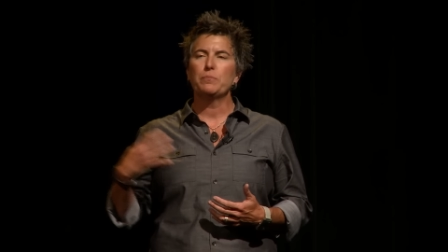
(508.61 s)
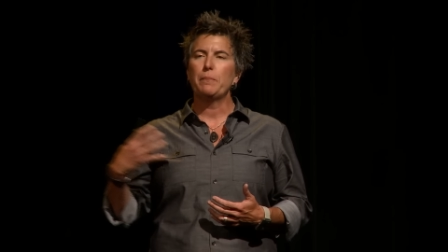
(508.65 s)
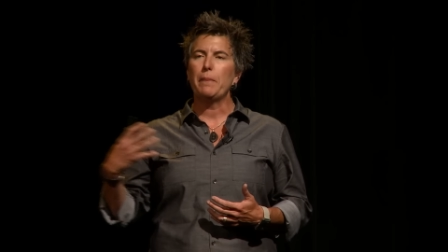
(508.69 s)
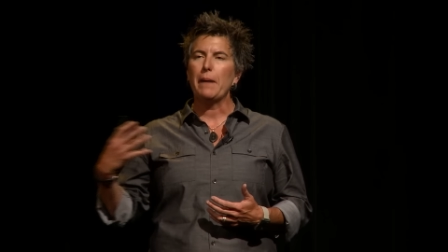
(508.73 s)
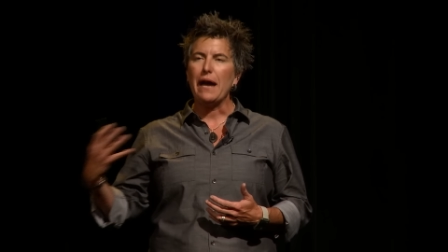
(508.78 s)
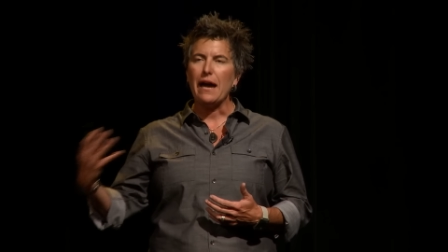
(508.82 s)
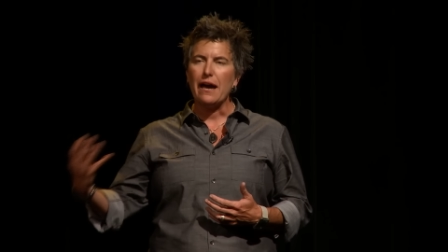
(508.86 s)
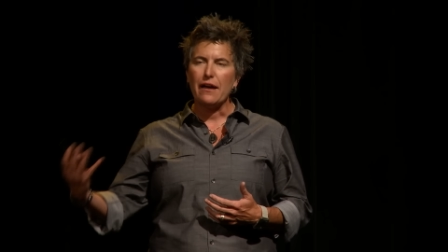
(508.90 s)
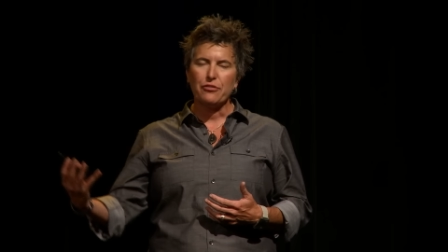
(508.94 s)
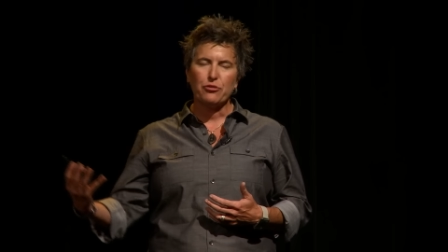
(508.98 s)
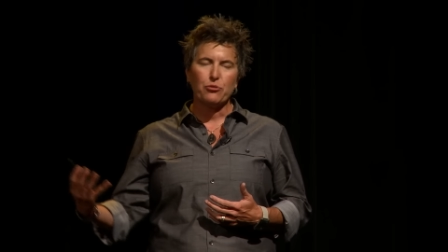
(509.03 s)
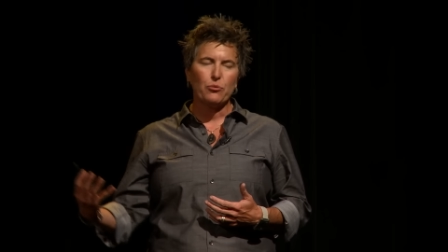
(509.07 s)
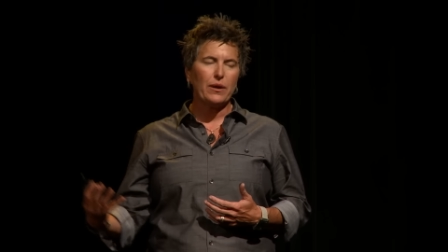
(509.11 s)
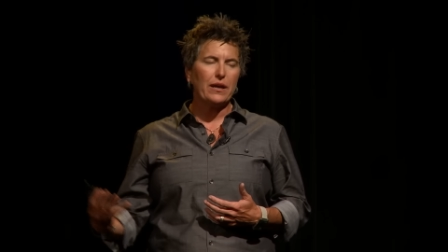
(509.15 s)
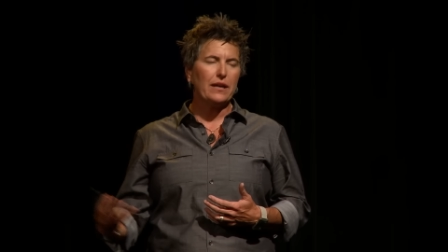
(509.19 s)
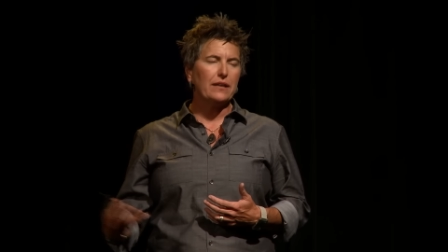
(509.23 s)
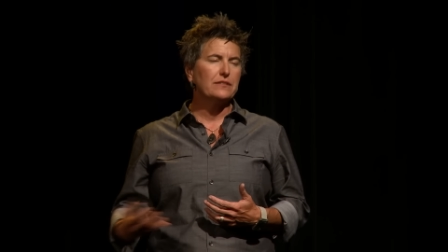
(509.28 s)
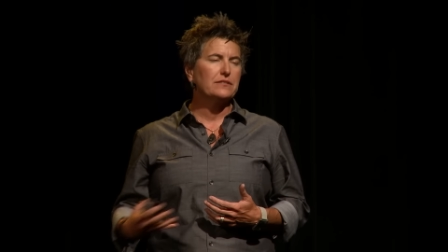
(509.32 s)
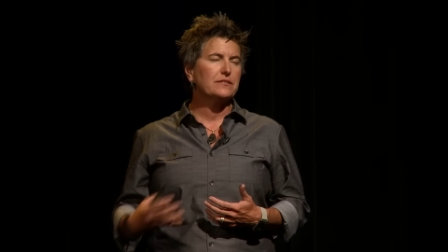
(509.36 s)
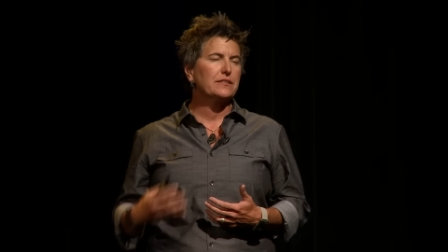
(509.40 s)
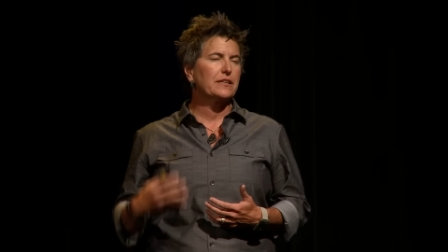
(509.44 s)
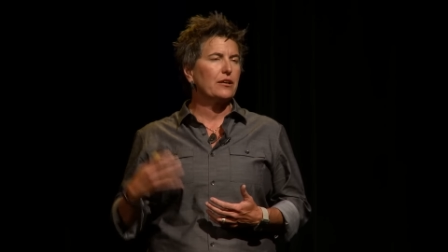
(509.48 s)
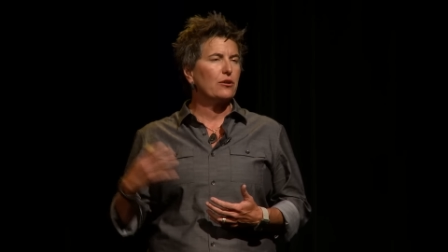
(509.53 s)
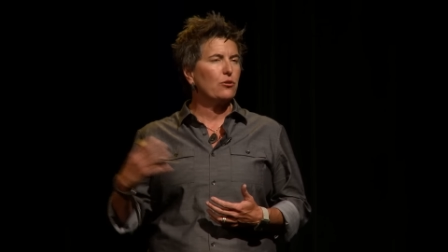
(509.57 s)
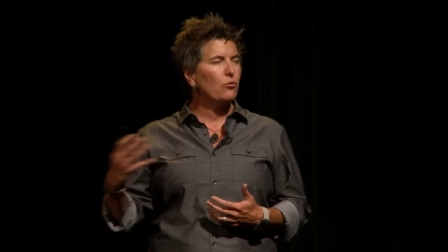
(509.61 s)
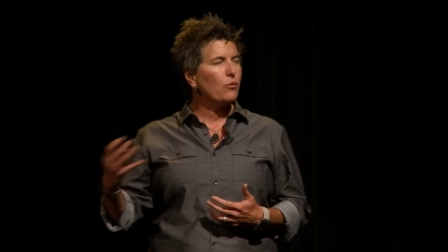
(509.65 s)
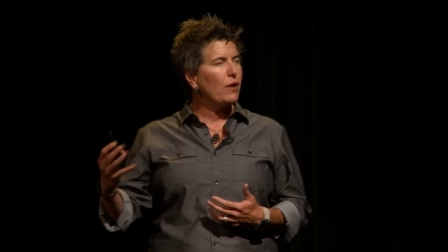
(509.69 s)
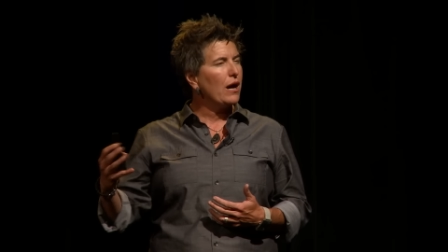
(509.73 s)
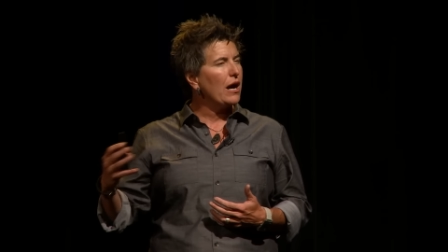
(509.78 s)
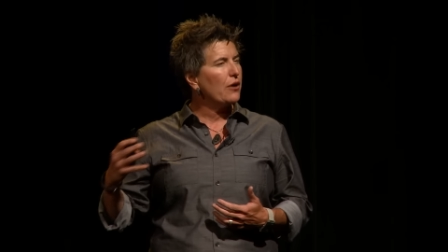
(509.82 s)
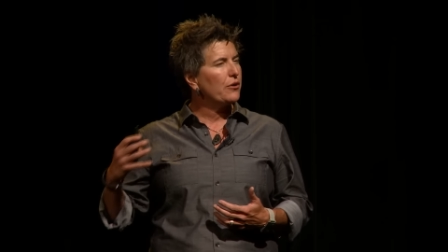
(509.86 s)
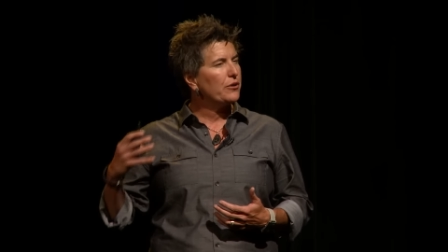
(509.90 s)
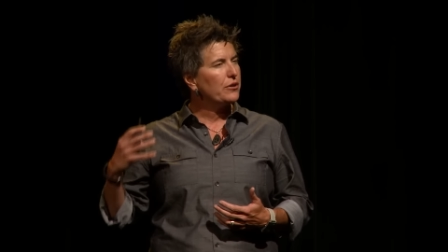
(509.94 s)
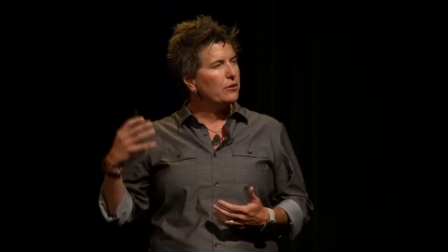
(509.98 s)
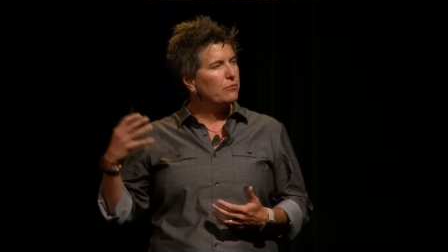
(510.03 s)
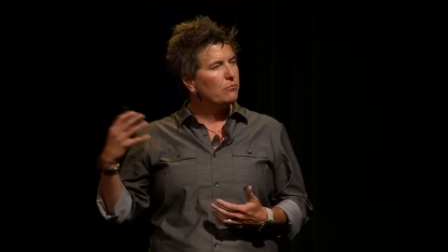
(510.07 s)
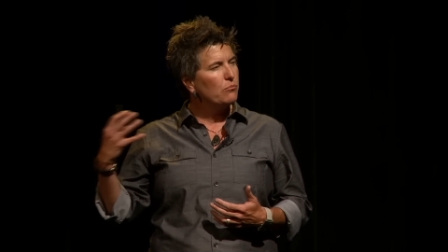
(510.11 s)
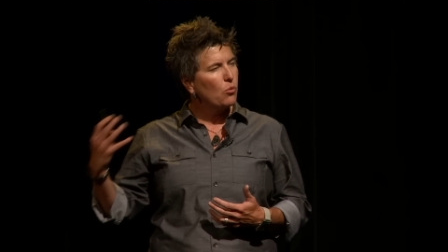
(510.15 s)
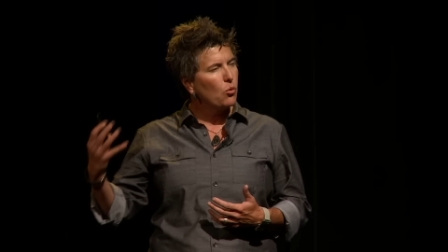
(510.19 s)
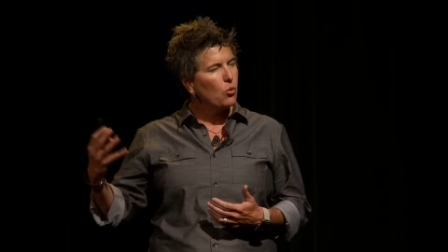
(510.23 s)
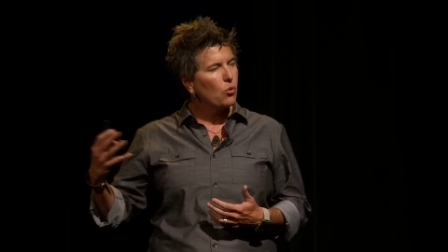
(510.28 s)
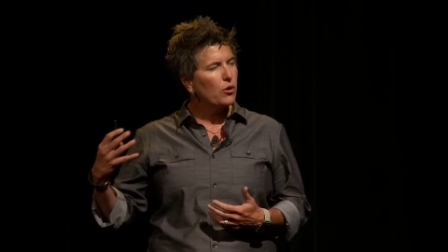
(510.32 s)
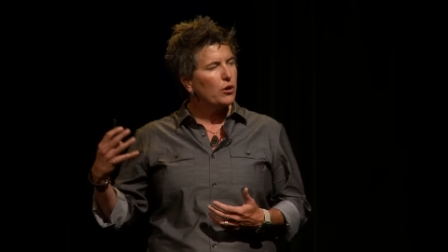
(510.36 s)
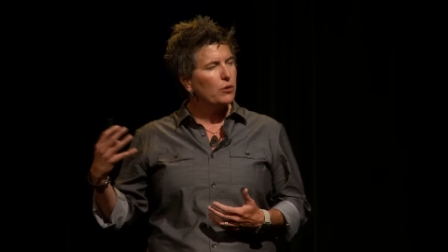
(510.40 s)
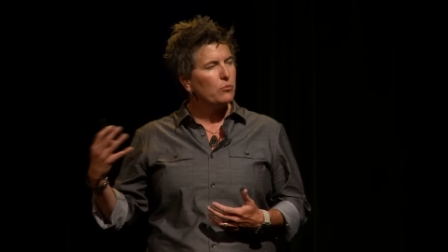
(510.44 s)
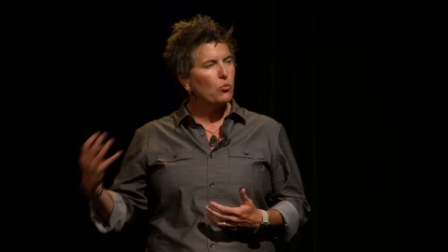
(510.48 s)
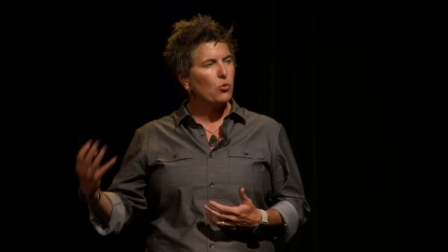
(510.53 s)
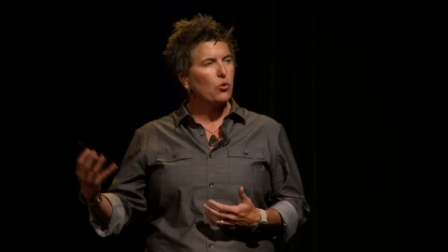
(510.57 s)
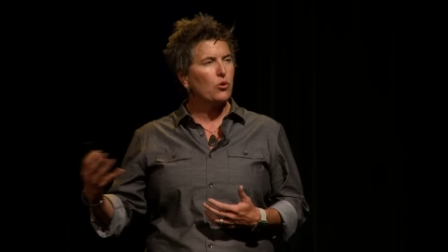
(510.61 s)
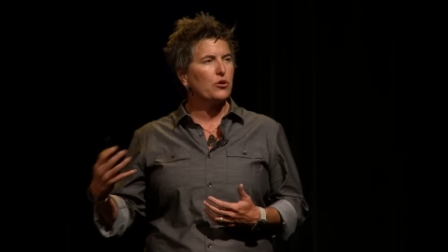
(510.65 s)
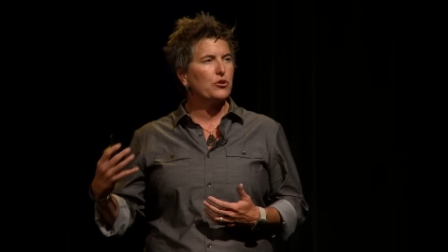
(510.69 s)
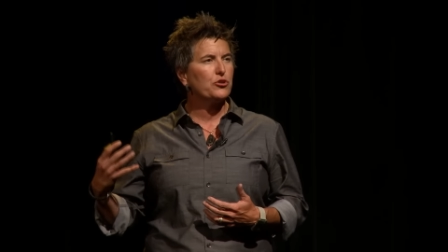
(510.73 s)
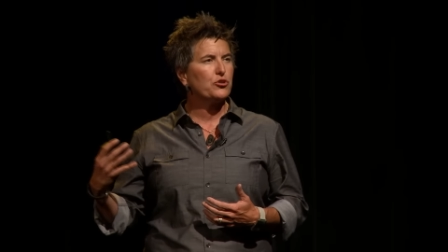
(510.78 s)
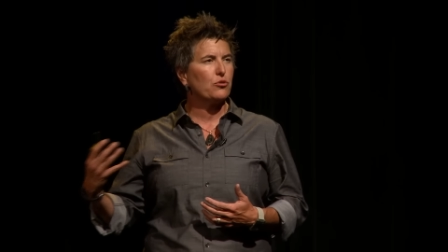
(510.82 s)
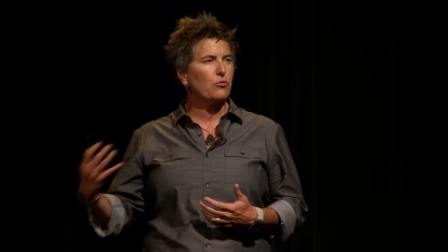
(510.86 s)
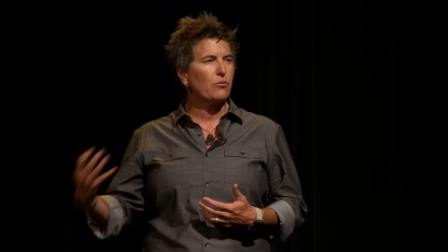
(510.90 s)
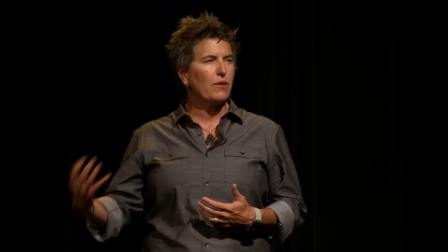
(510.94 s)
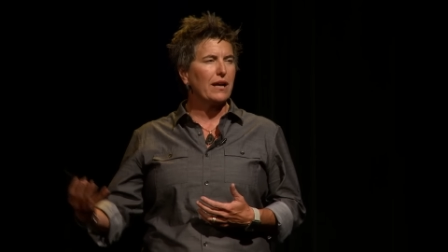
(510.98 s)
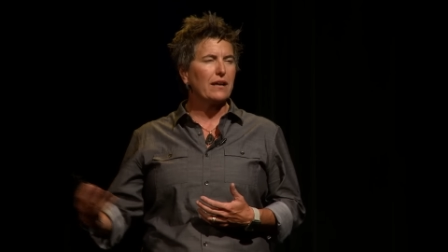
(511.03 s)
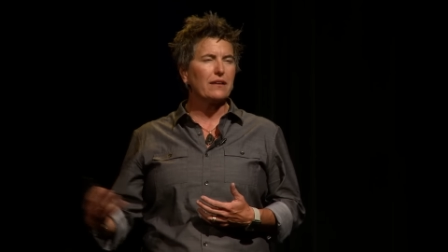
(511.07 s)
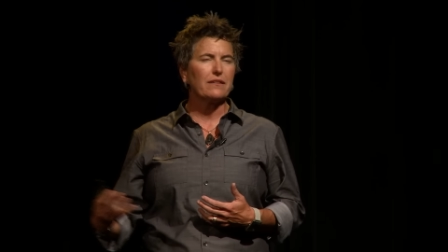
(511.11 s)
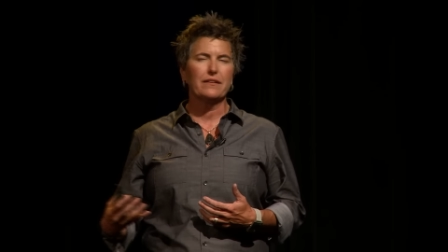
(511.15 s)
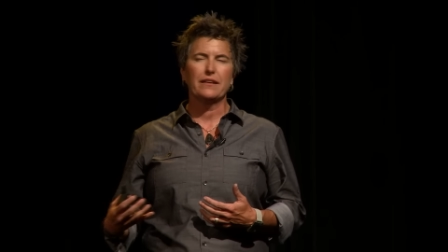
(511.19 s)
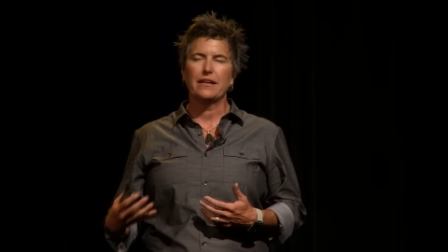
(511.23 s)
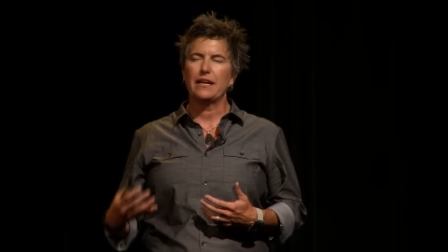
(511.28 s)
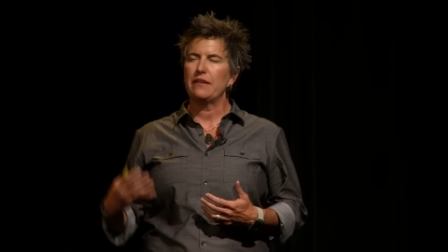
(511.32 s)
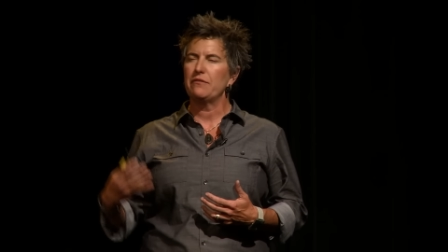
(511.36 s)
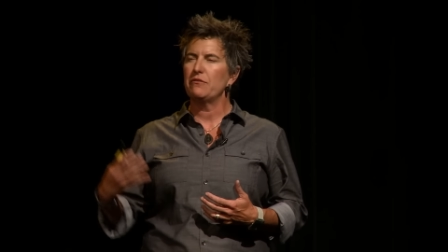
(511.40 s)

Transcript: pathways get routed more and more directly,